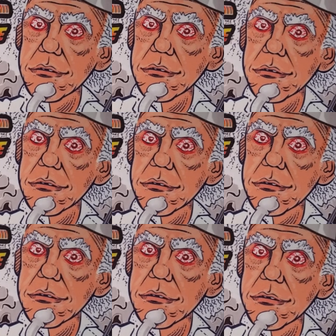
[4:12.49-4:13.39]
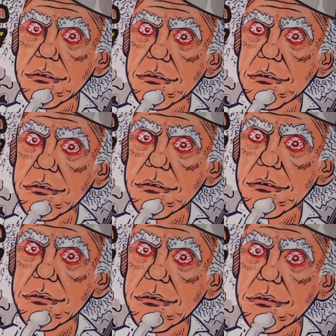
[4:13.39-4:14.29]

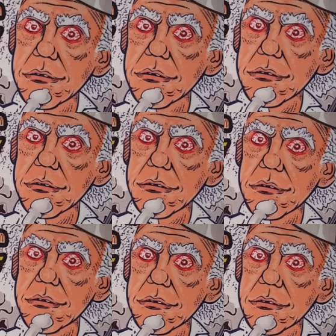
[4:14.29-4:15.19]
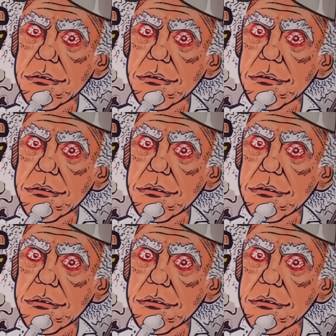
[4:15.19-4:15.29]
Nothing is said.